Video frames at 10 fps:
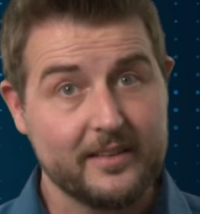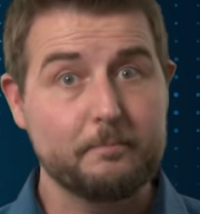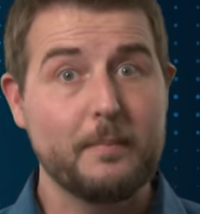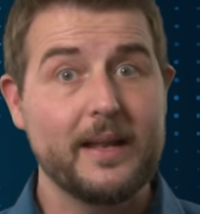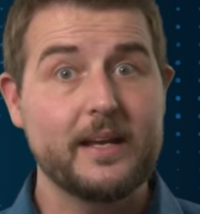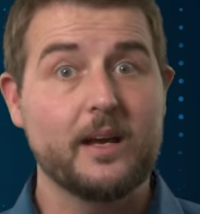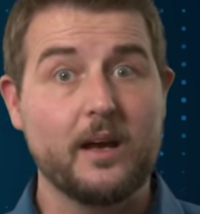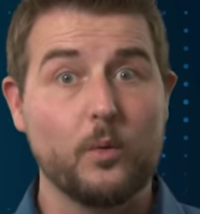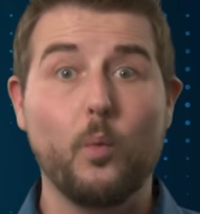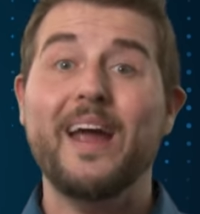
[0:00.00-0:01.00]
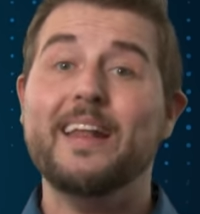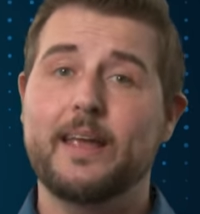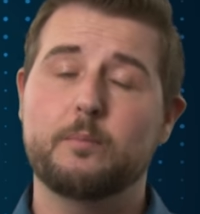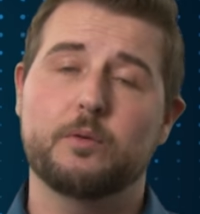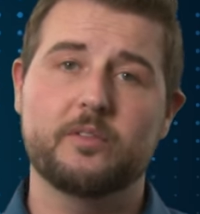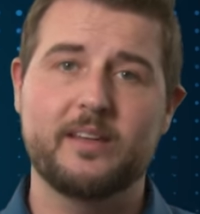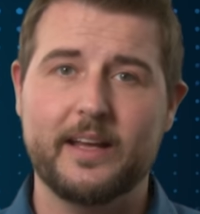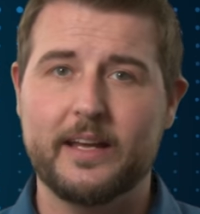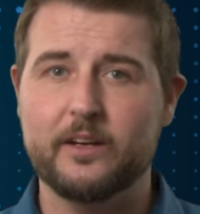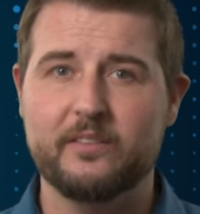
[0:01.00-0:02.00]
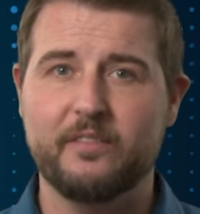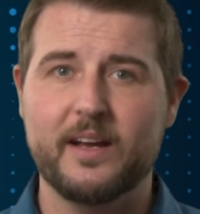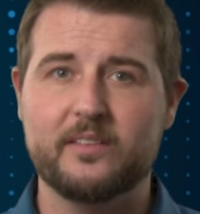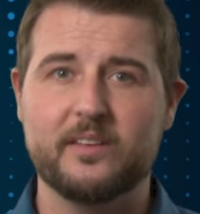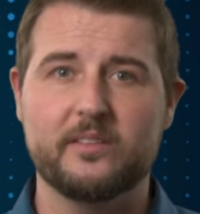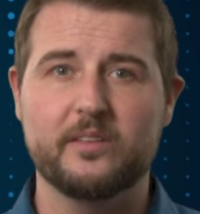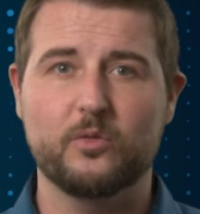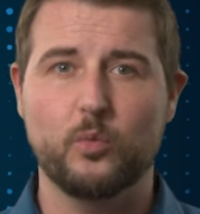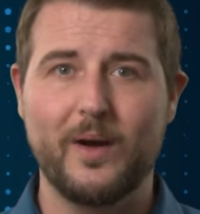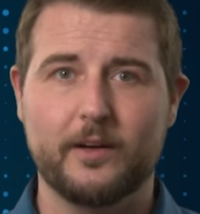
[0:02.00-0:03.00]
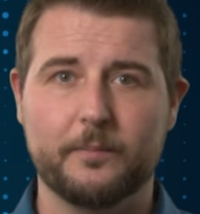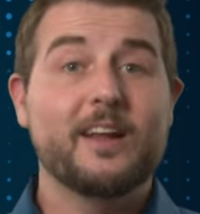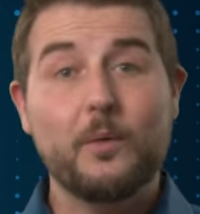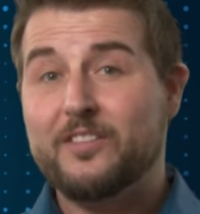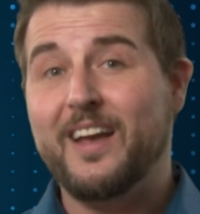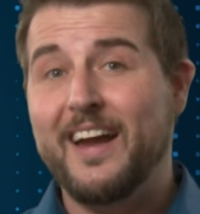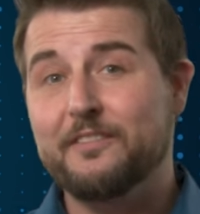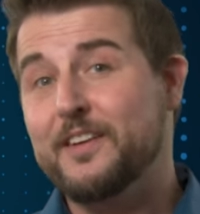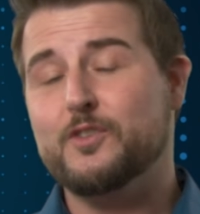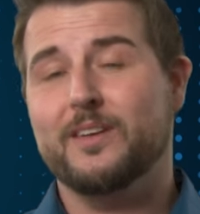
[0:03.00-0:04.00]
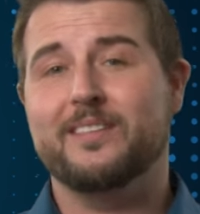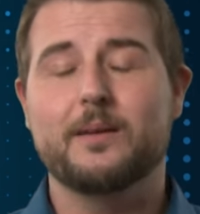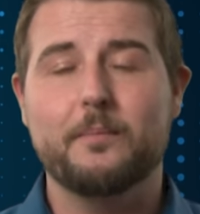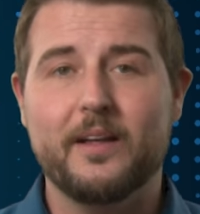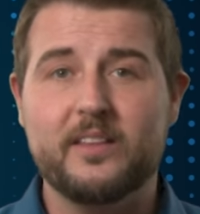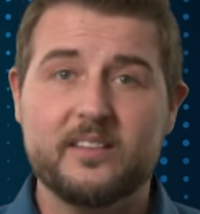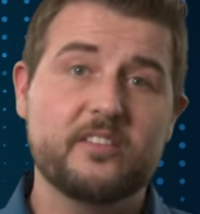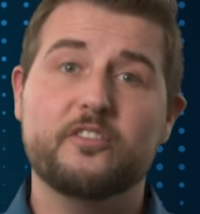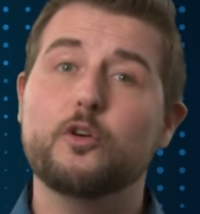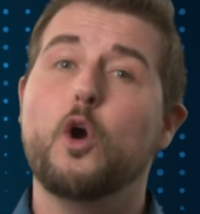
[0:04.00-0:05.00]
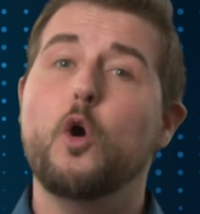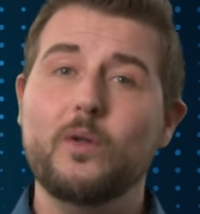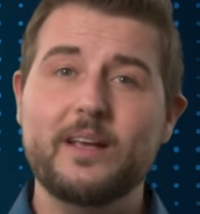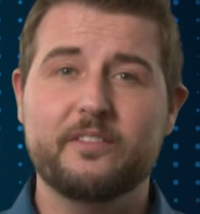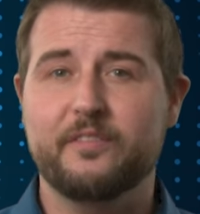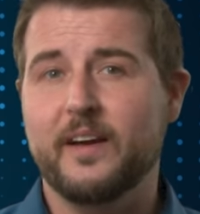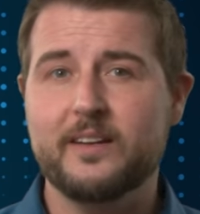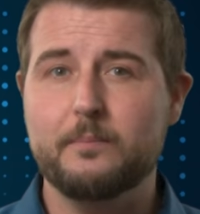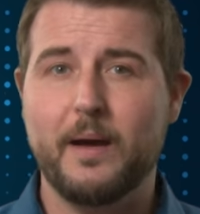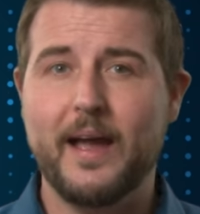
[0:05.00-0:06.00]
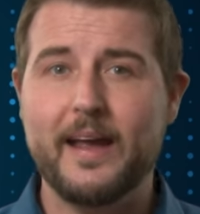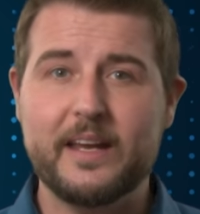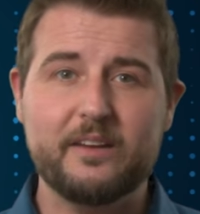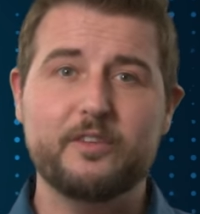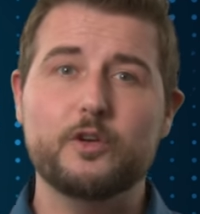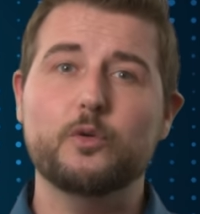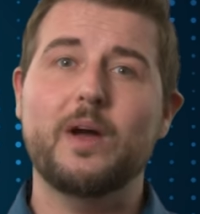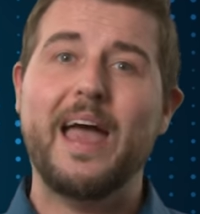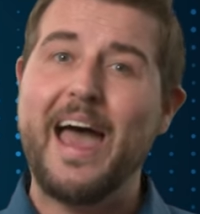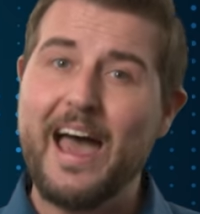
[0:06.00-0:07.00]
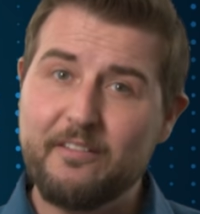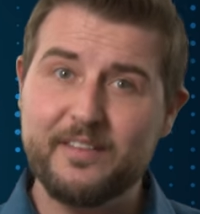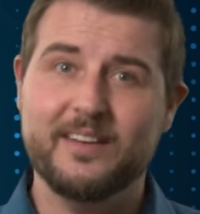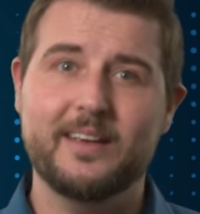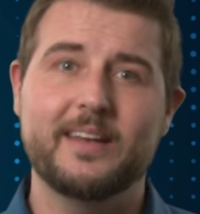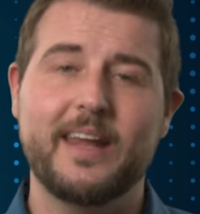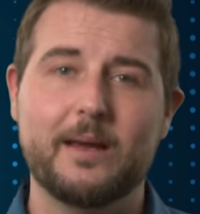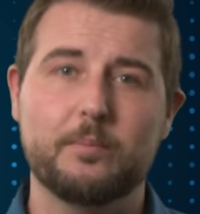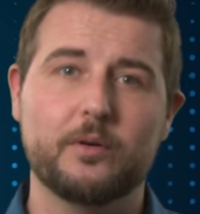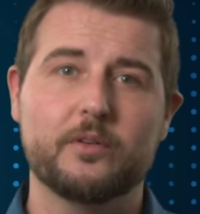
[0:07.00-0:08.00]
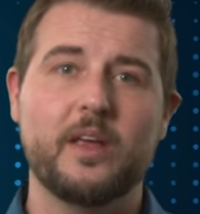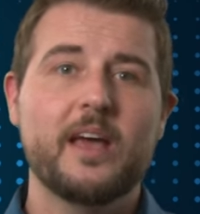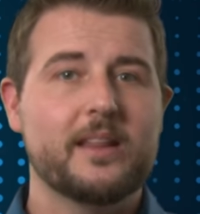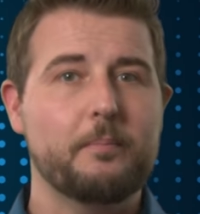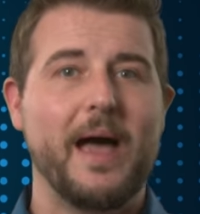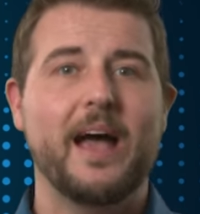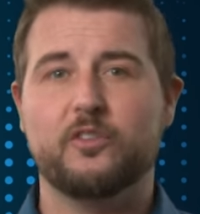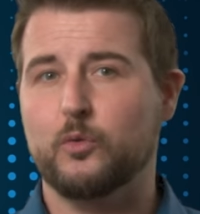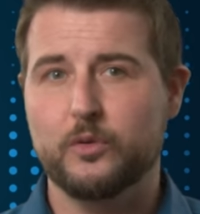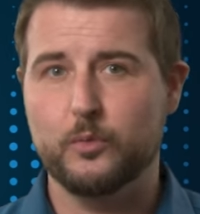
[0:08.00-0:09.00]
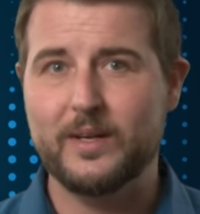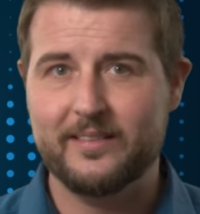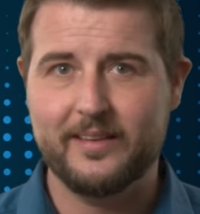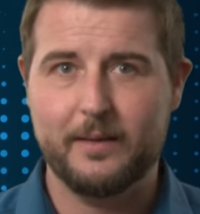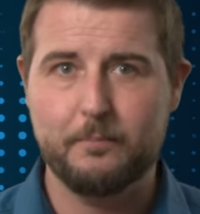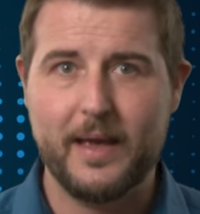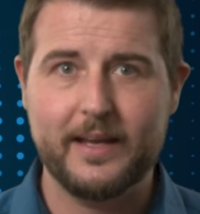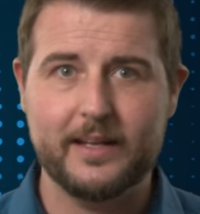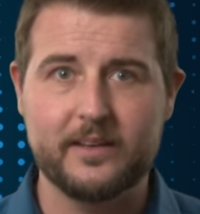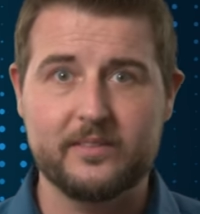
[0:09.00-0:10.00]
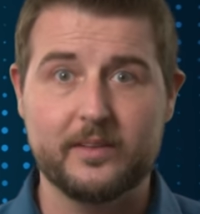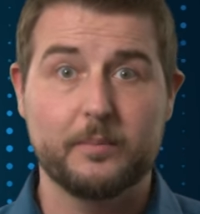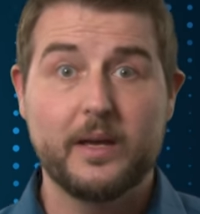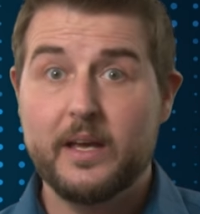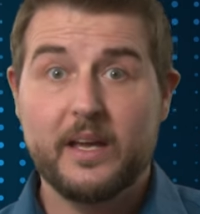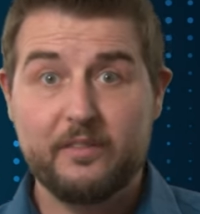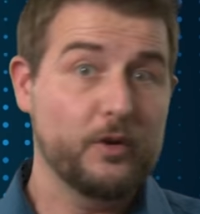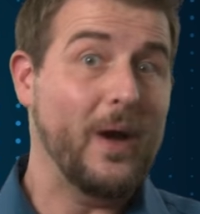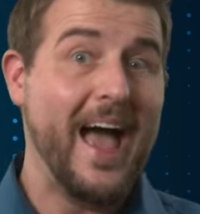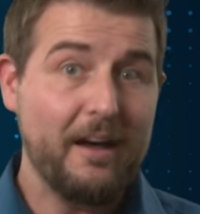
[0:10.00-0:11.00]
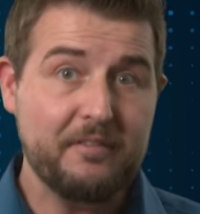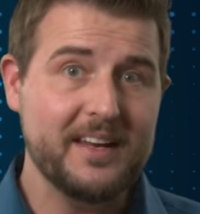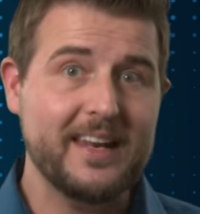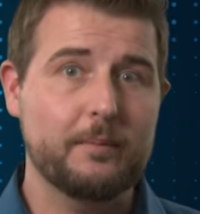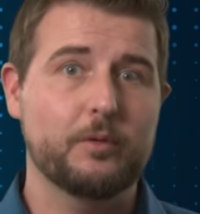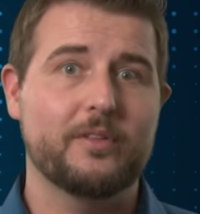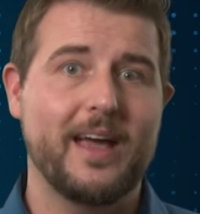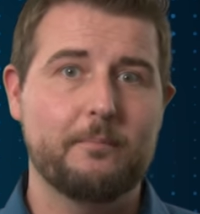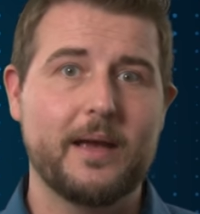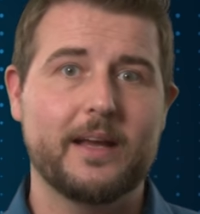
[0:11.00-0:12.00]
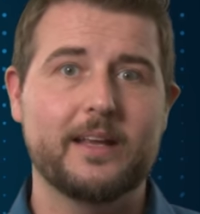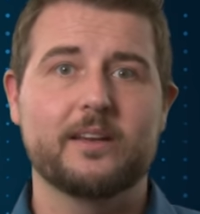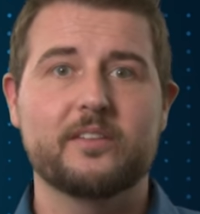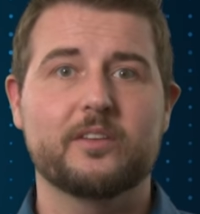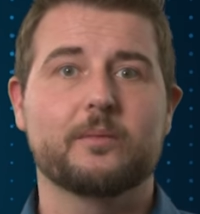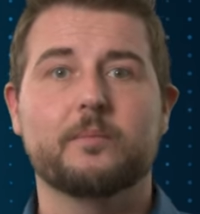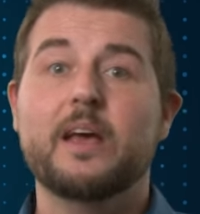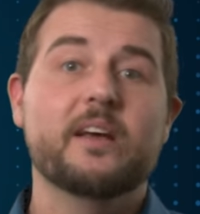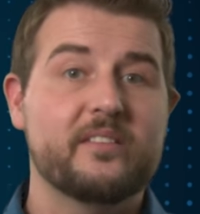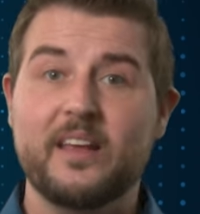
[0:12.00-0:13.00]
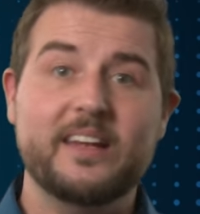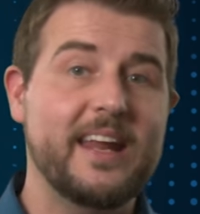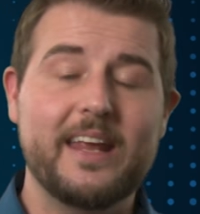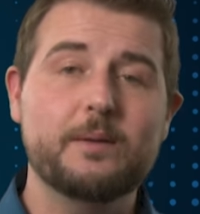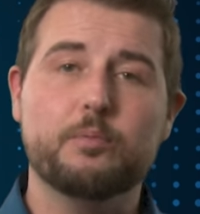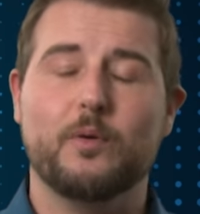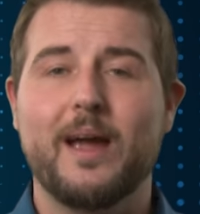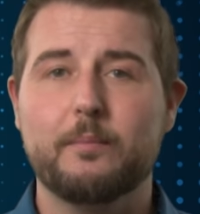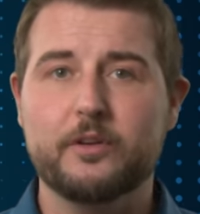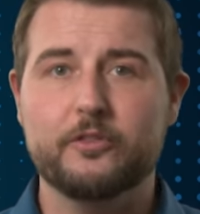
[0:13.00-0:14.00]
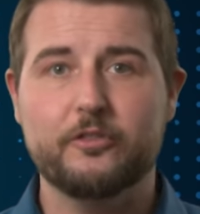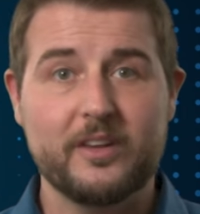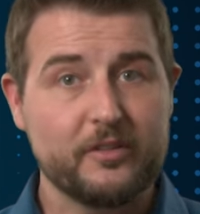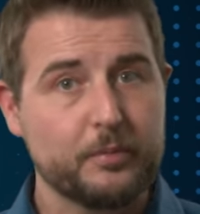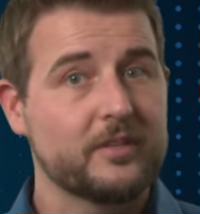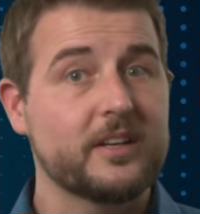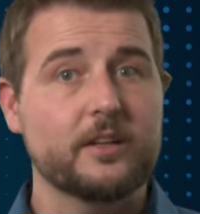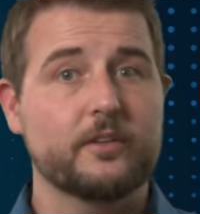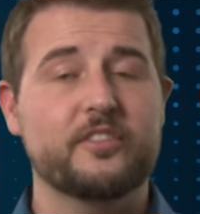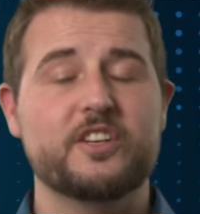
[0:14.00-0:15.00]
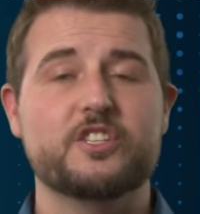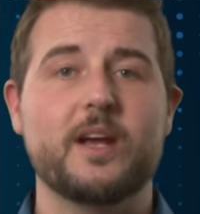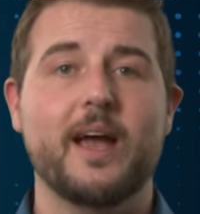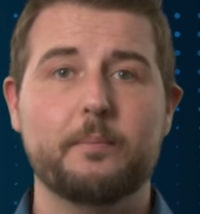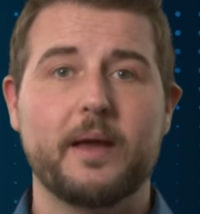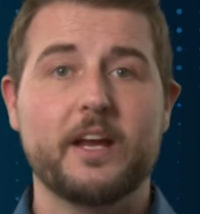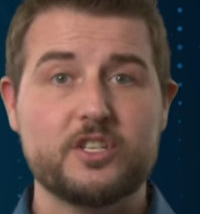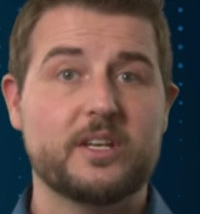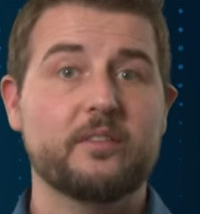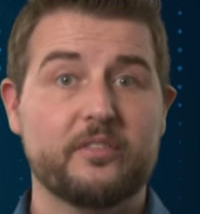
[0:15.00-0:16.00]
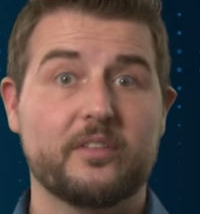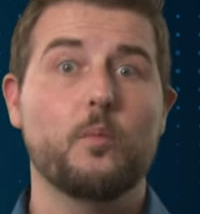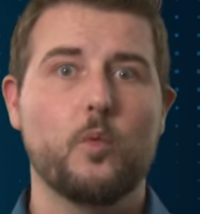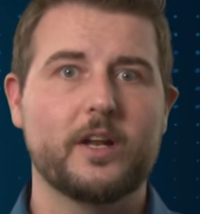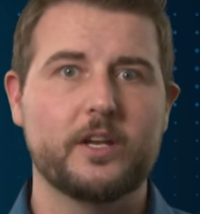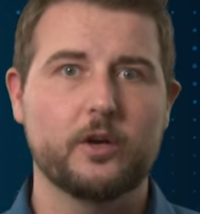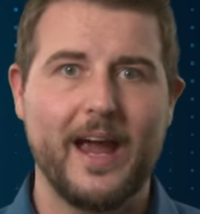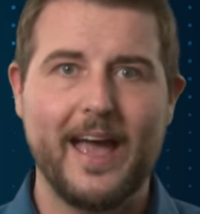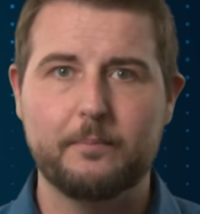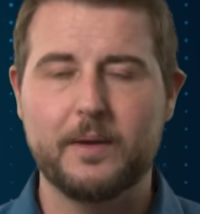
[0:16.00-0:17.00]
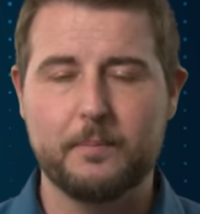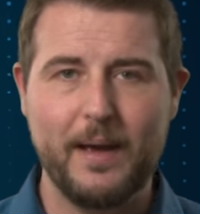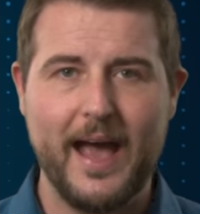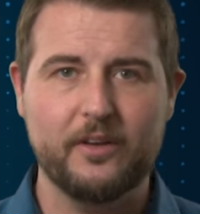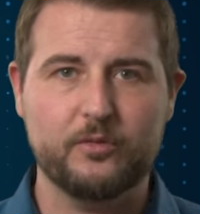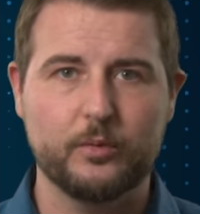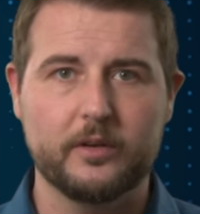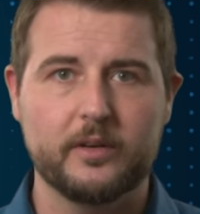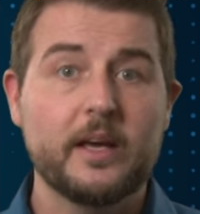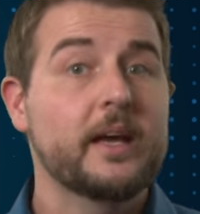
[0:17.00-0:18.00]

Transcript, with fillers: and many uh, white labeled Netgear devices as well. Now what's kind of interesting about this is you're only affected by it if you haven't enabled the password reset that mechanism. If you haven't enabled that mechanism, sending any parameter to this particular CGI page gives someone your admin password.